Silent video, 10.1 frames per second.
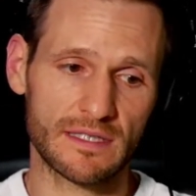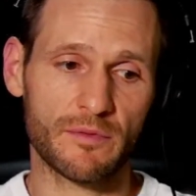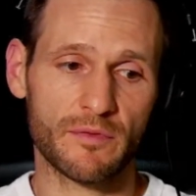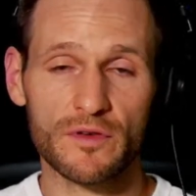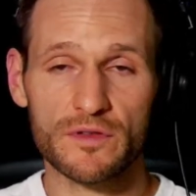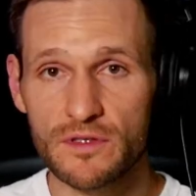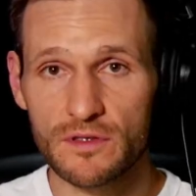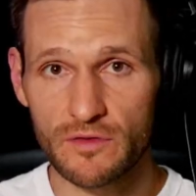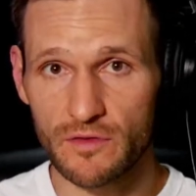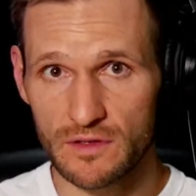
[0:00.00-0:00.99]
first
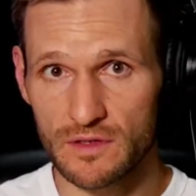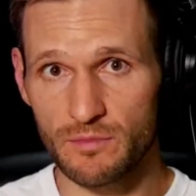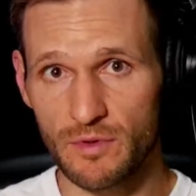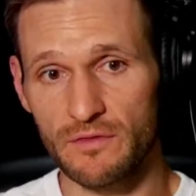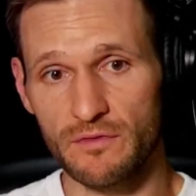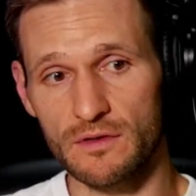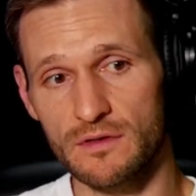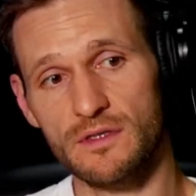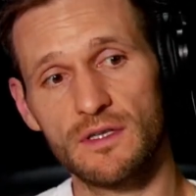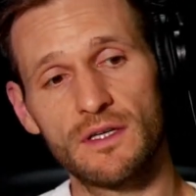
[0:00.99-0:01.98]
search versus breadth
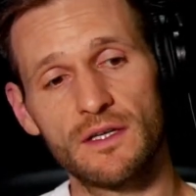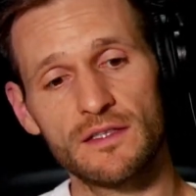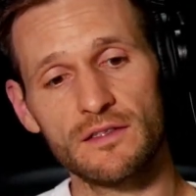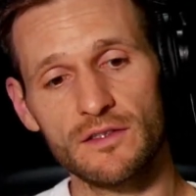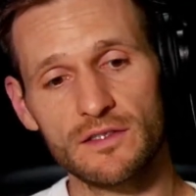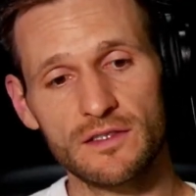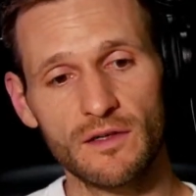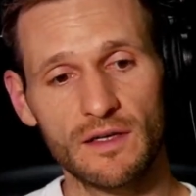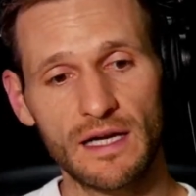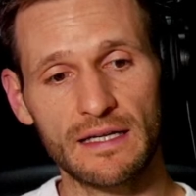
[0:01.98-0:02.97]
first search.
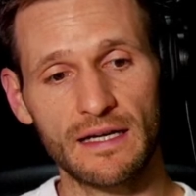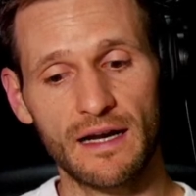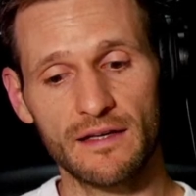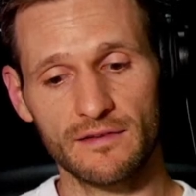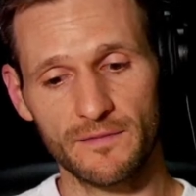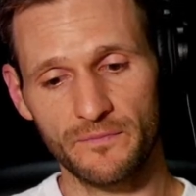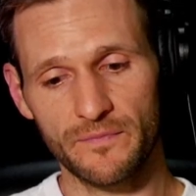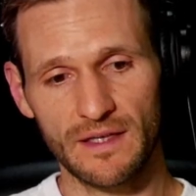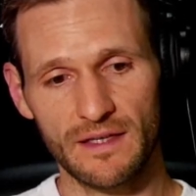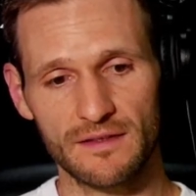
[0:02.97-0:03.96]
So I can either
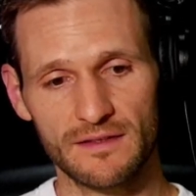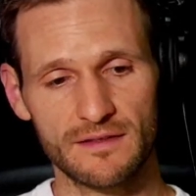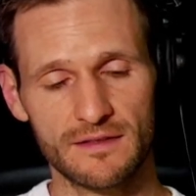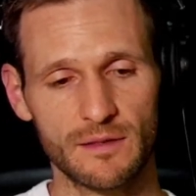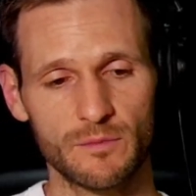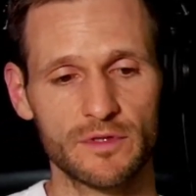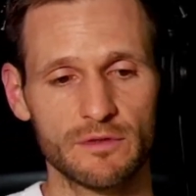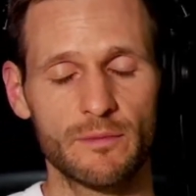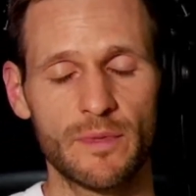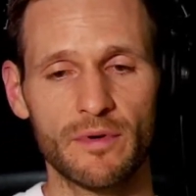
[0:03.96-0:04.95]
in this December to
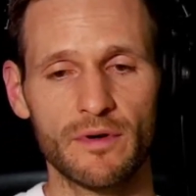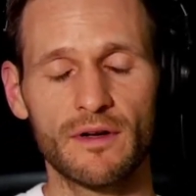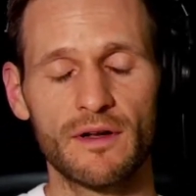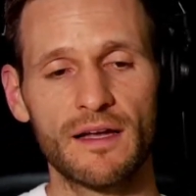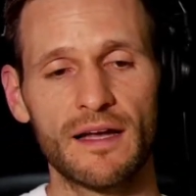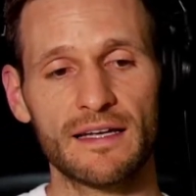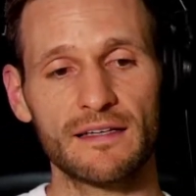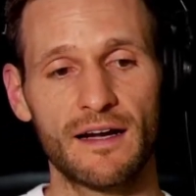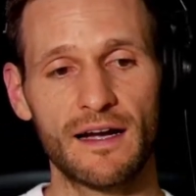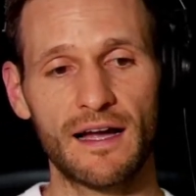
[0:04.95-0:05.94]
remember,
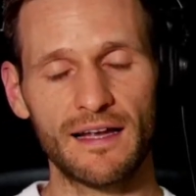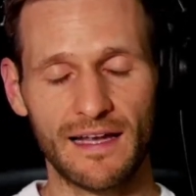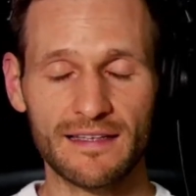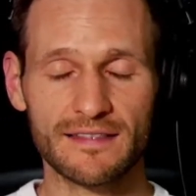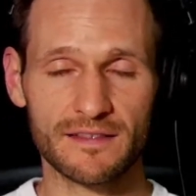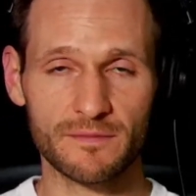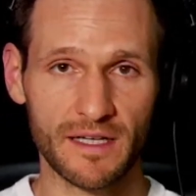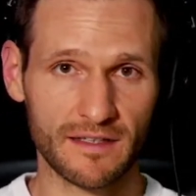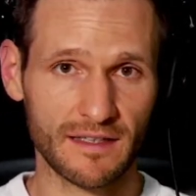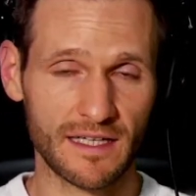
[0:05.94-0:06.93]
and this is my
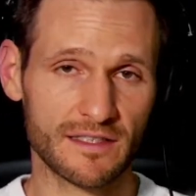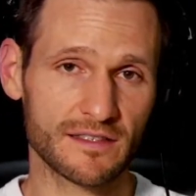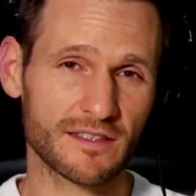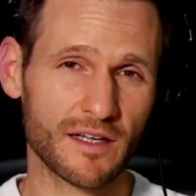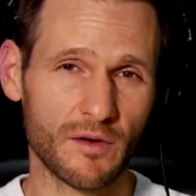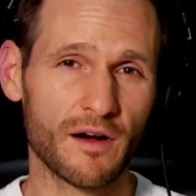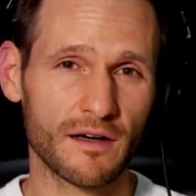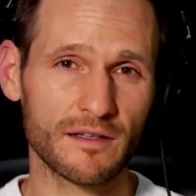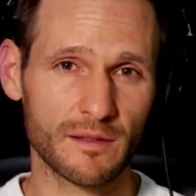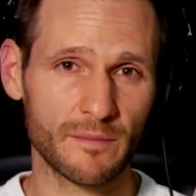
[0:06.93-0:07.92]
inclination, is to go hard at the